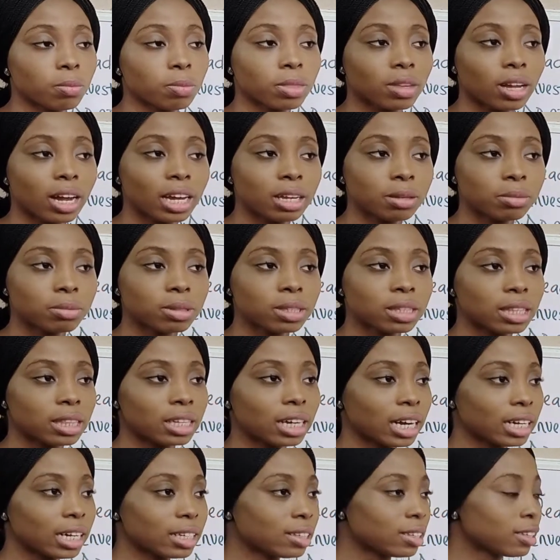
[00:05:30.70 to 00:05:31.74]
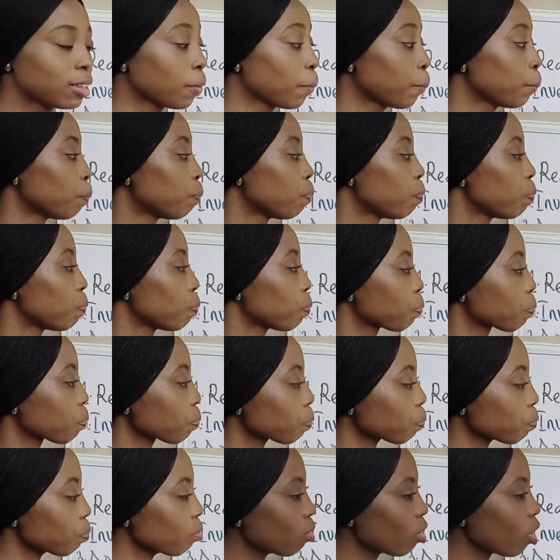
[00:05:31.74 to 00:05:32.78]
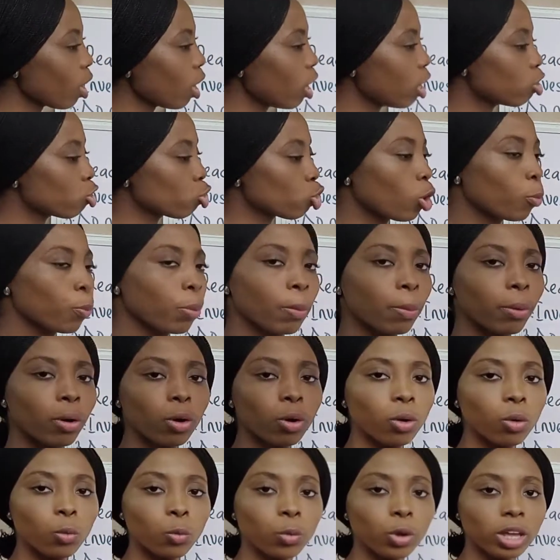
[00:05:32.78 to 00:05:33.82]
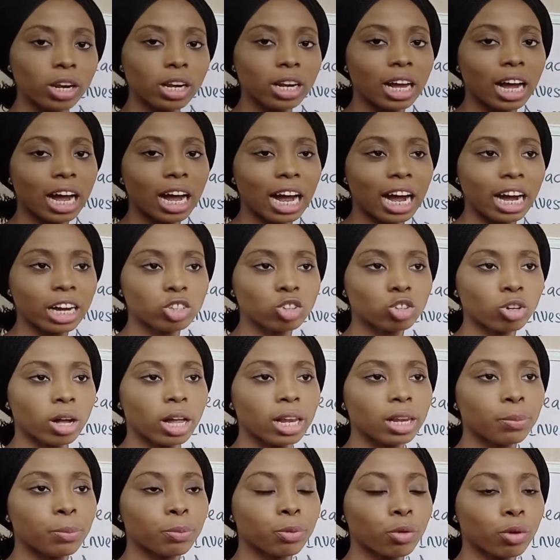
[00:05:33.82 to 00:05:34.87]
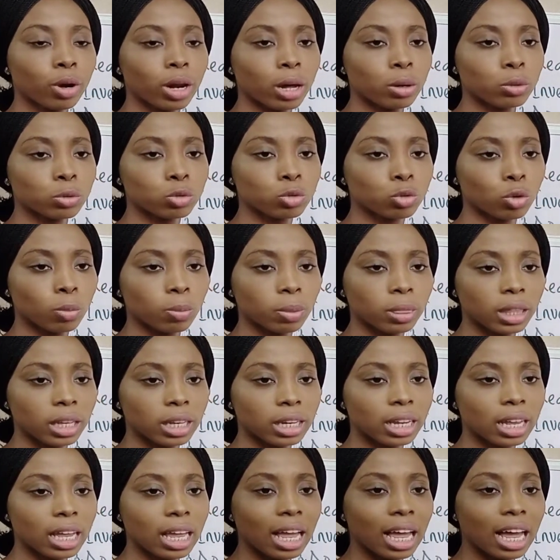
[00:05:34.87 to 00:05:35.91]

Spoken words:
times that some people will actually pronounce something,